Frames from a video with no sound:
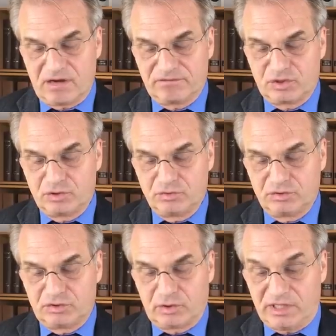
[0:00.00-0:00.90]
of
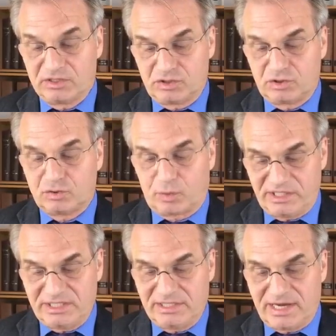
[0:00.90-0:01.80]

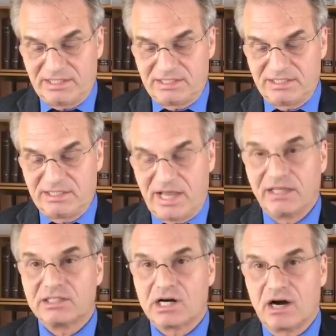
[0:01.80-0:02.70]
2019
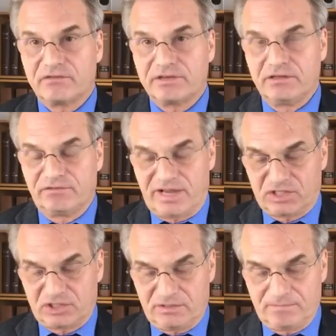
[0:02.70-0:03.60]
nCoV
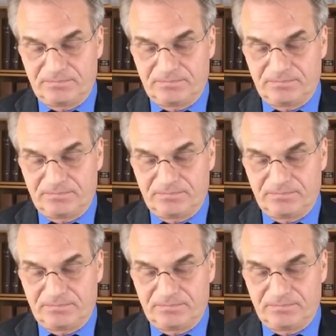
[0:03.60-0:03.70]
infection.